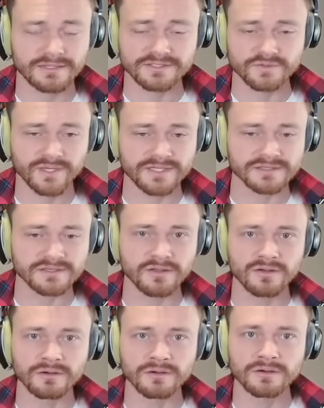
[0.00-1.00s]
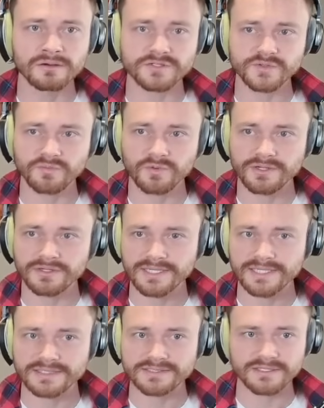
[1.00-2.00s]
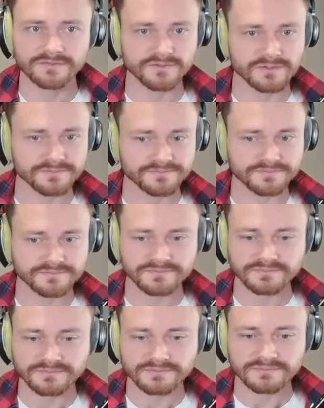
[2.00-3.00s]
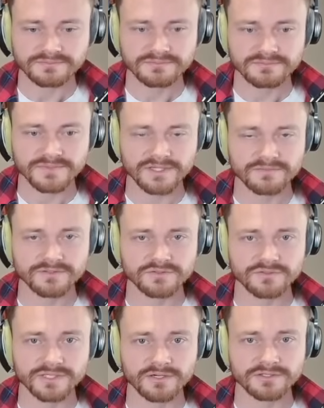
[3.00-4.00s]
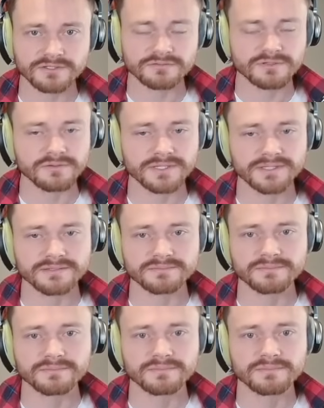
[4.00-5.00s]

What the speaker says: And just wait as long as we want and then Sunfall. It feels really hard to go wrong with that.